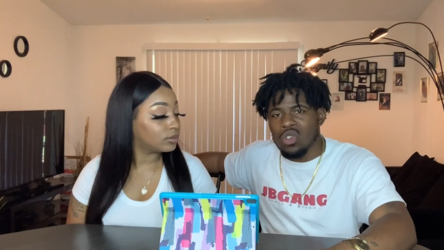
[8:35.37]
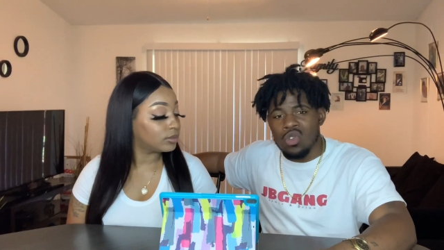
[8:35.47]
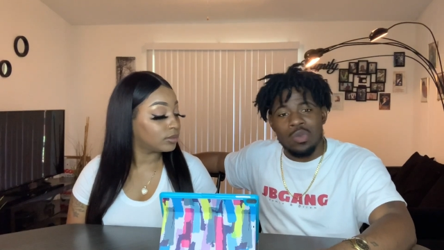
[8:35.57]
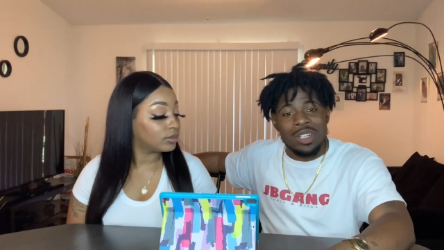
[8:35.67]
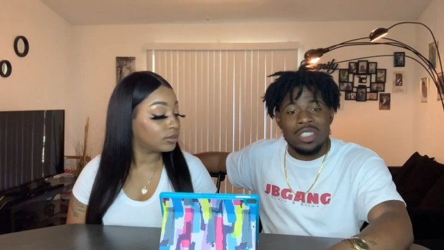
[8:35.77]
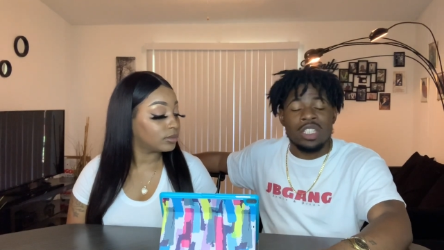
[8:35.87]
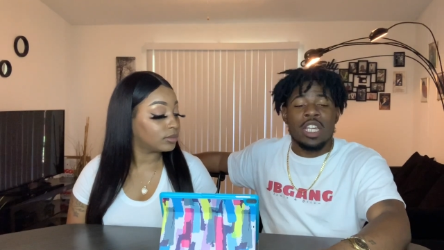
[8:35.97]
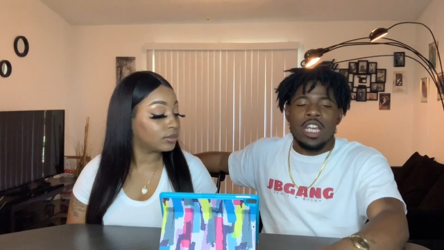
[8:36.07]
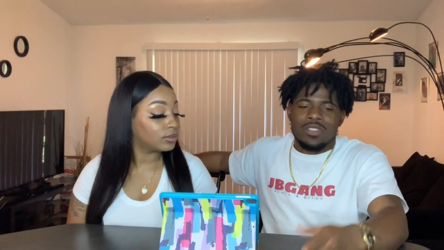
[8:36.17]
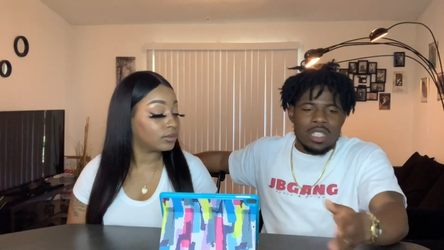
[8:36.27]
Speaker 1: Once you,
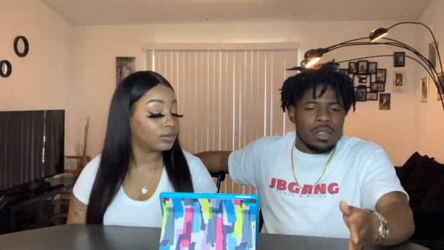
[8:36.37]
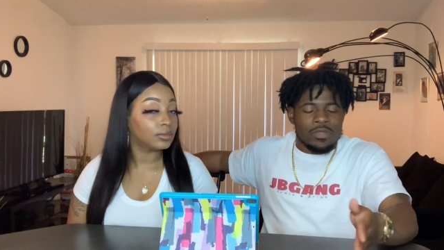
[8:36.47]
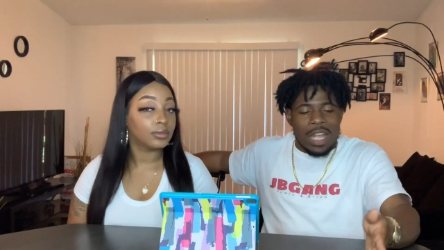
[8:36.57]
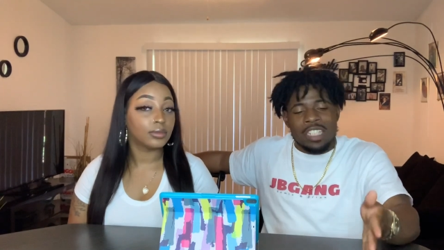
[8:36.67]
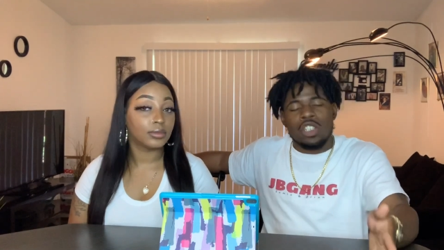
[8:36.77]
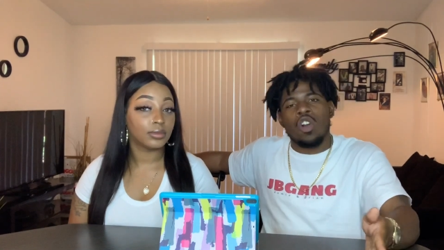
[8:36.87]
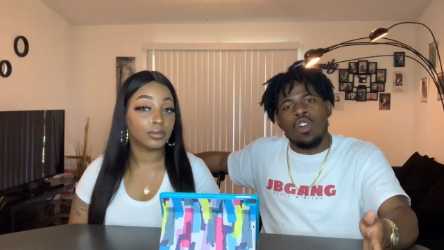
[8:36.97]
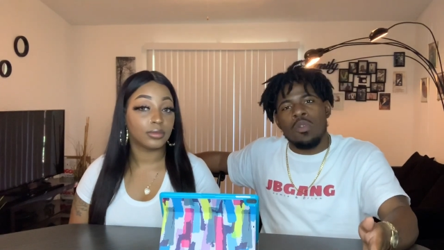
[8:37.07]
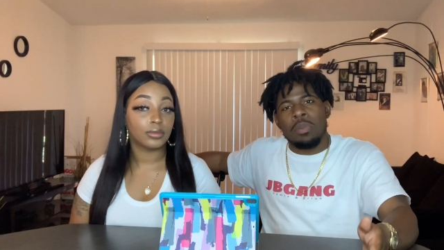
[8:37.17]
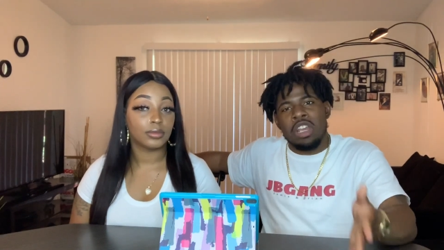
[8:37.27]
if, some, if that's your
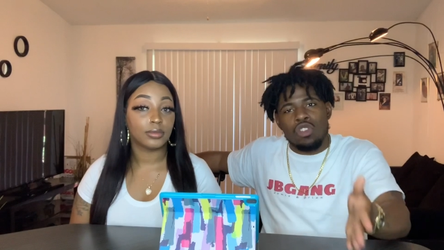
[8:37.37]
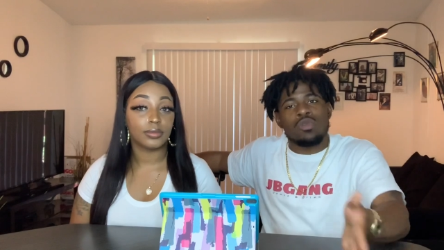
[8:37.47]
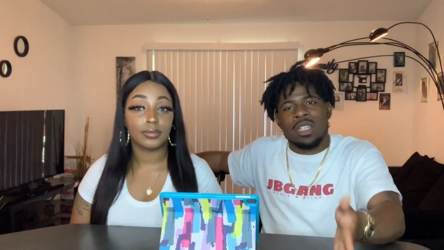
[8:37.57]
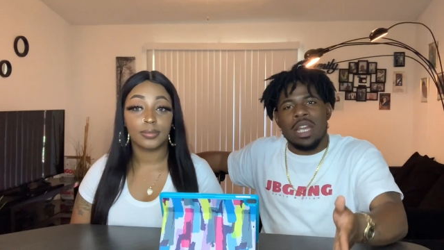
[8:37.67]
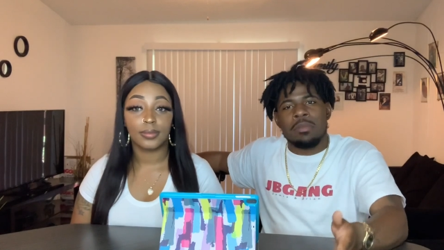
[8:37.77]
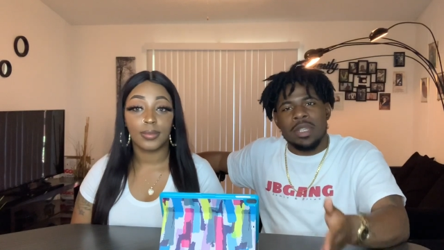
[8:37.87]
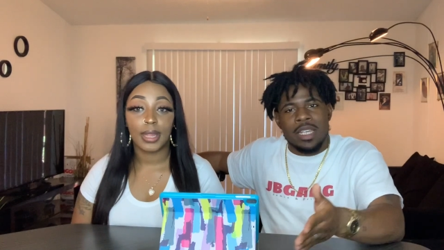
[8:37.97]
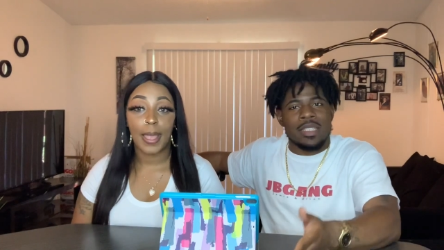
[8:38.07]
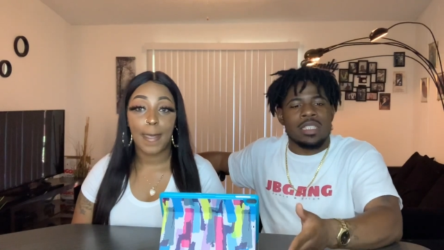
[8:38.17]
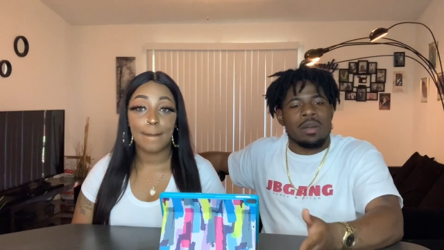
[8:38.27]
homeboy and you tell him to get
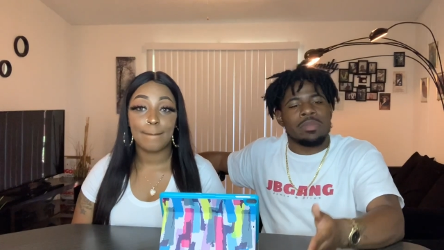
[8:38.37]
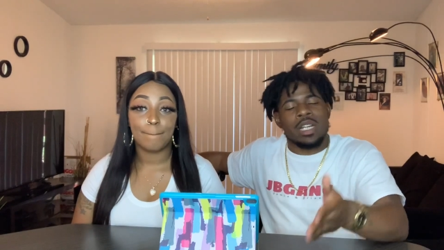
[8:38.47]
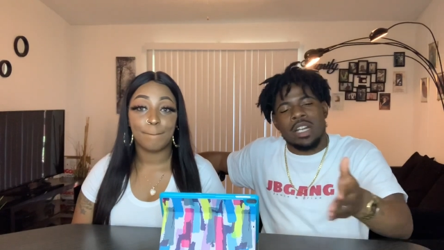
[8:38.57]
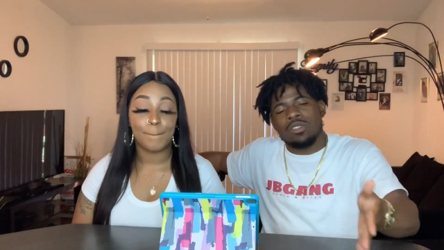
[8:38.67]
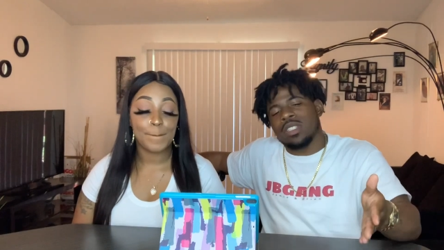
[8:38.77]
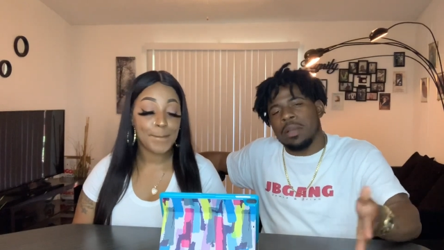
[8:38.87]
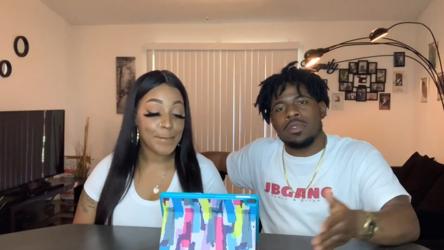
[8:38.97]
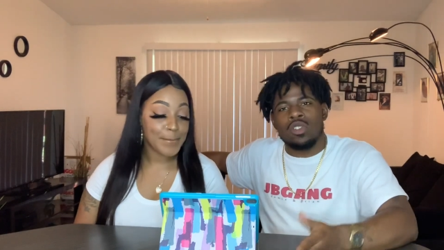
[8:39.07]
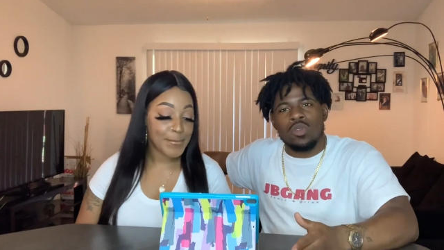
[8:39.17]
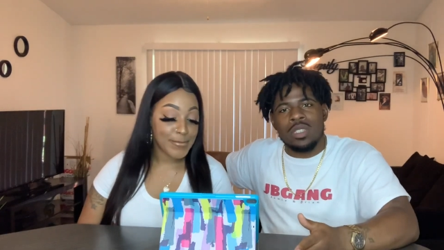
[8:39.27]
something done, you tell him to
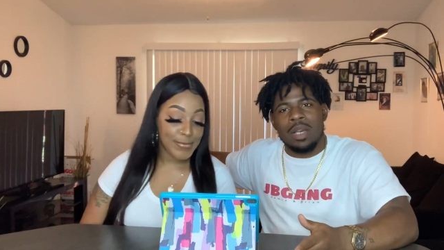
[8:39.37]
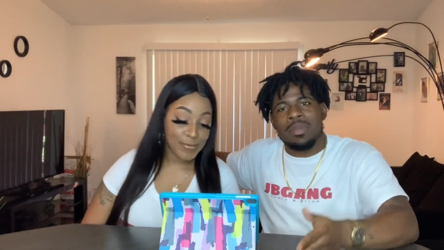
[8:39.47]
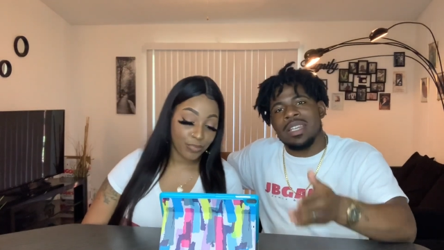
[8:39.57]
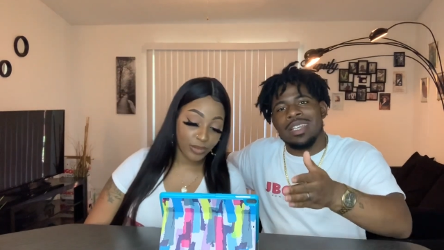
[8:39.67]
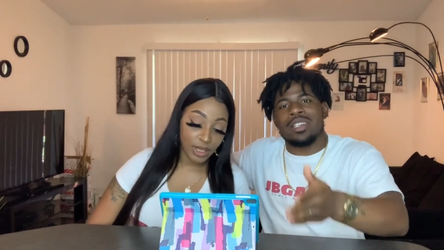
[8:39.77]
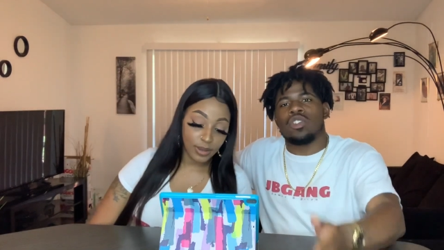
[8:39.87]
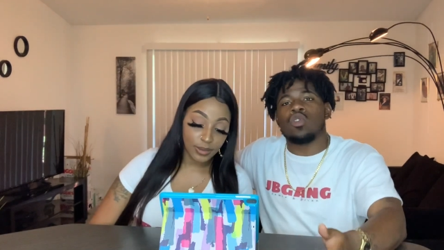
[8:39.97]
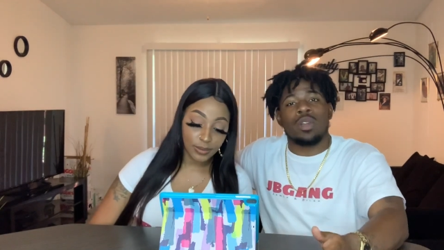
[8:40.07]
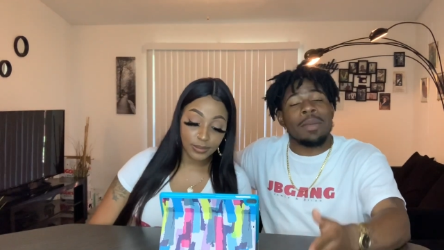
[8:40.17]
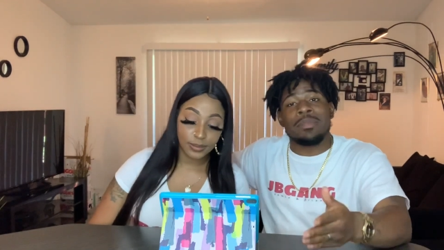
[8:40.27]
do something, he need to do it.
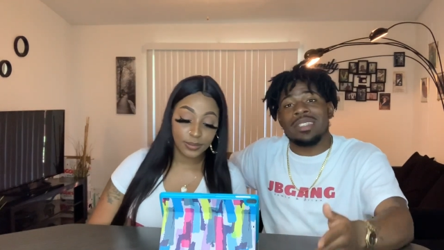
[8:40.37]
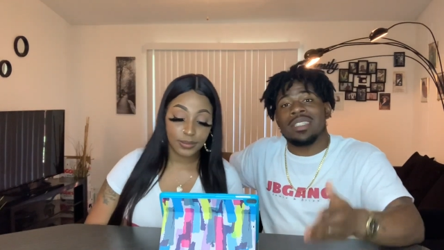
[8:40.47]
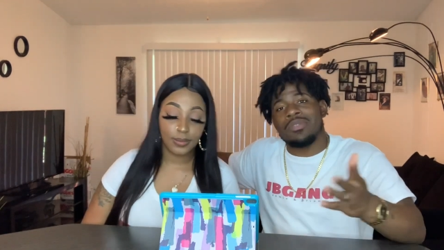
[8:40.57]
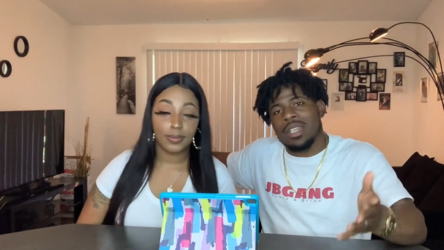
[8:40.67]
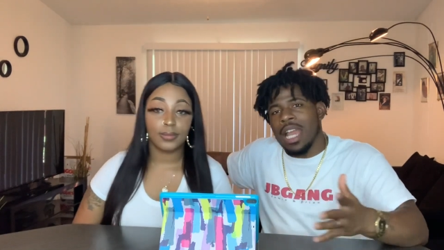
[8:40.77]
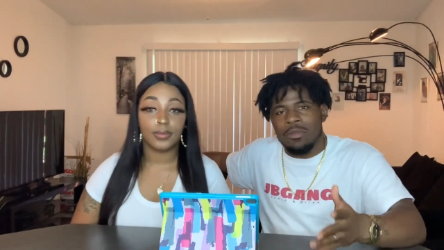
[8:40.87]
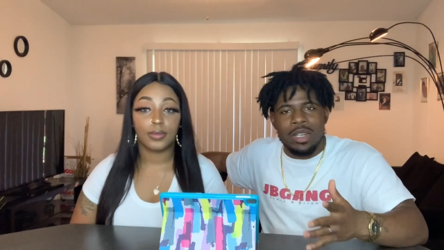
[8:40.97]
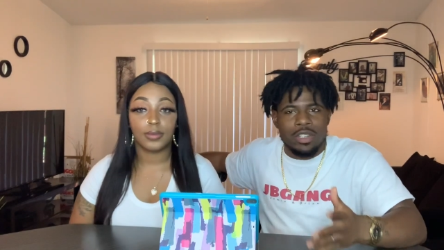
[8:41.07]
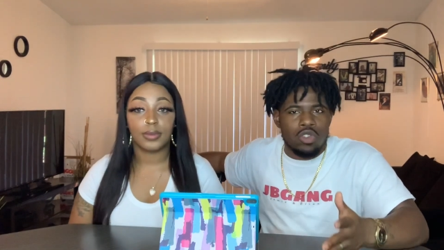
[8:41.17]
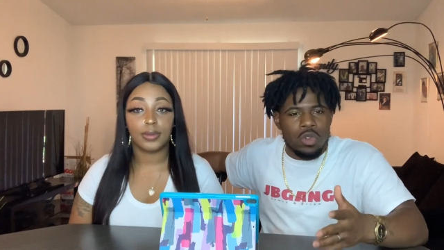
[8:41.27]
That means if he's not really
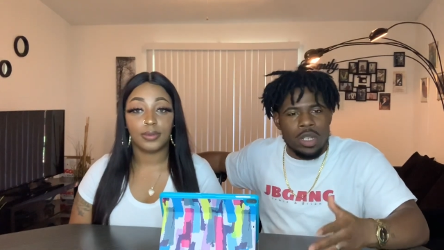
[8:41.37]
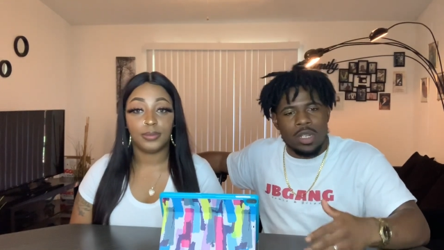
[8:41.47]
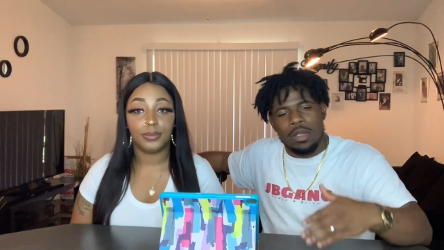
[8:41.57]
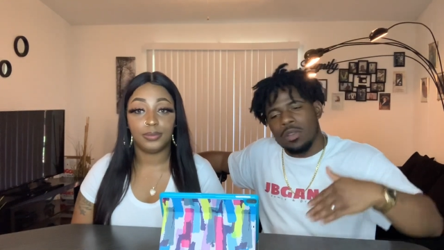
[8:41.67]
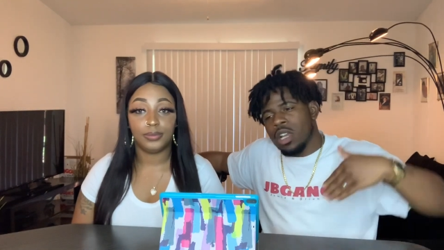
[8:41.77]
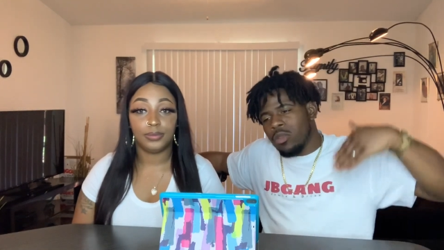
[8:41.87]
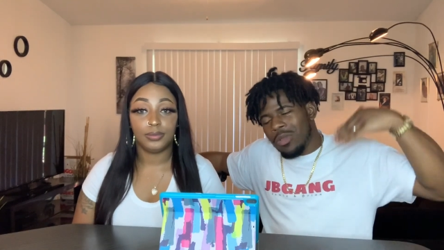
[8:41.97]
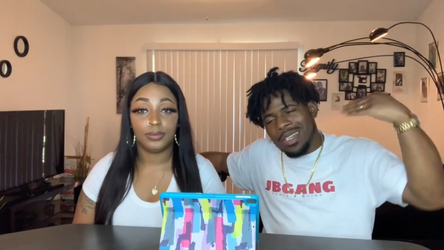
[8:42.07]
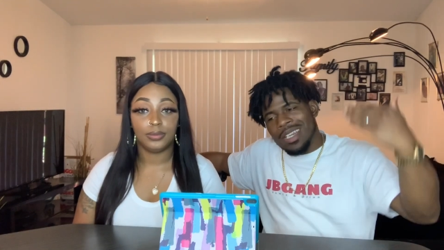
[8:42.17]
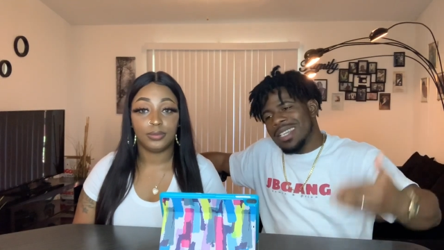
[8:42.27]
doing it and
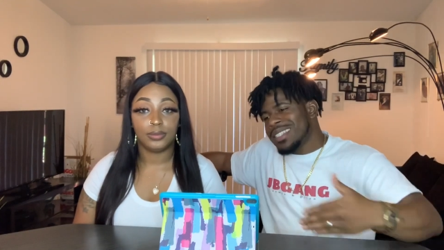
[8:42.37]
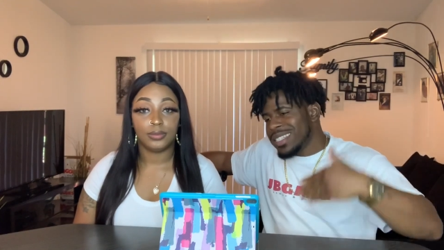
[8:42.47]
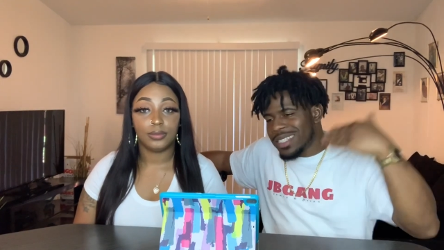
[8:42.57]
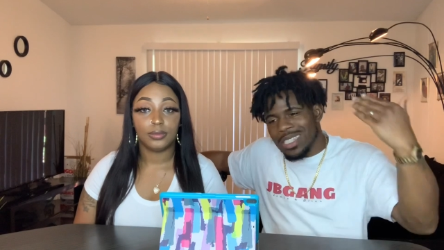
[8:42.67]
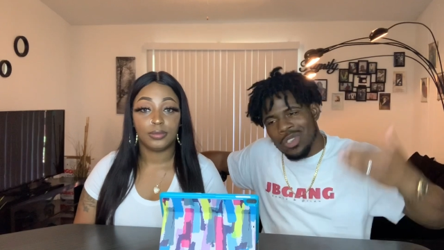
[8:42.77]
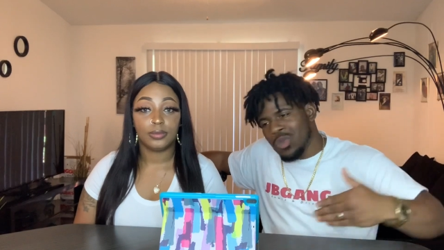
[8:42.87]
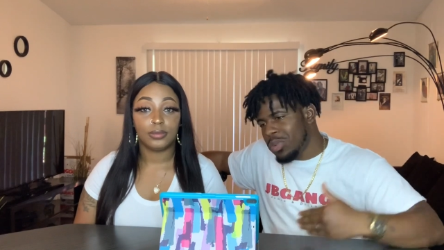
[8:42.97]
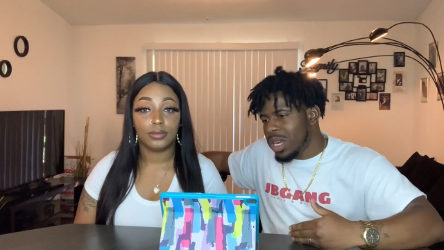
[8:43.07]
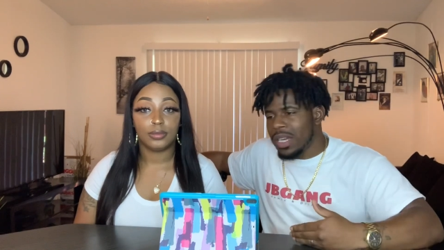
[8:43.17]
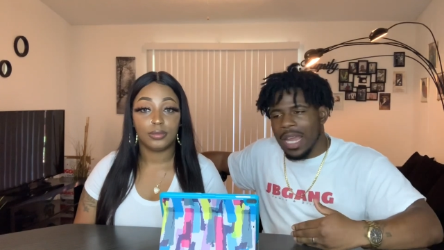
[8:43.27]
really listening to you,
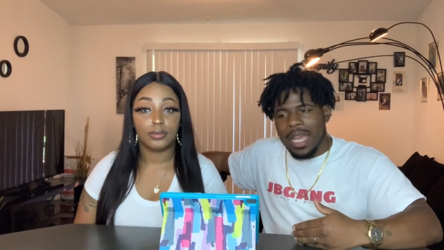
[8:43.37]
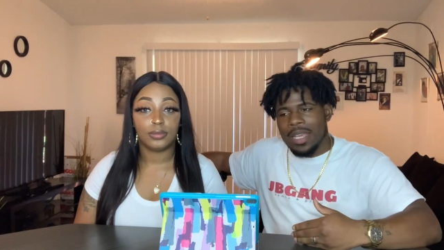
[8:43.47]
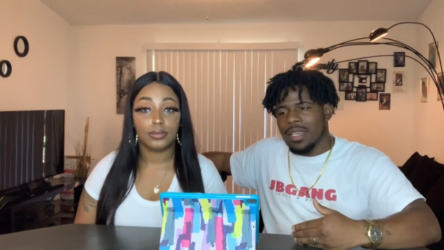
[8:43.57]
bro, like